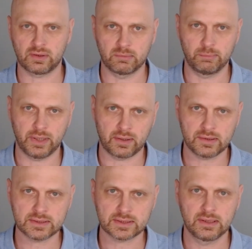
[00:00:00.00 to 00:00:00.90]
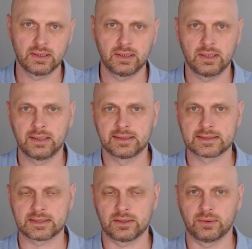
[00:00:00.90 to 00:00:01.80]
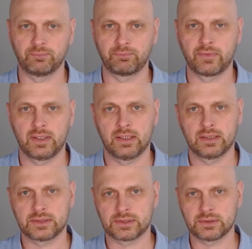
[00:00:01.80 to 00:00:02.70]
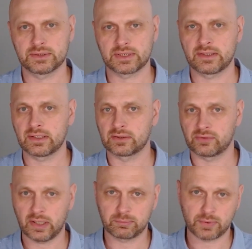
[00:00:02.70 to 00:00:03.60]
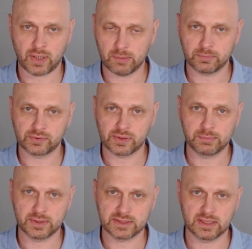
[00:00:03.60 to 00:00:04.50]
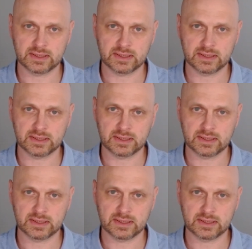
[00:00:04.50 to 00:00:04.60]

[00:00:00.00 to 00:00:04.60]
competitors. So choosing the correct primary business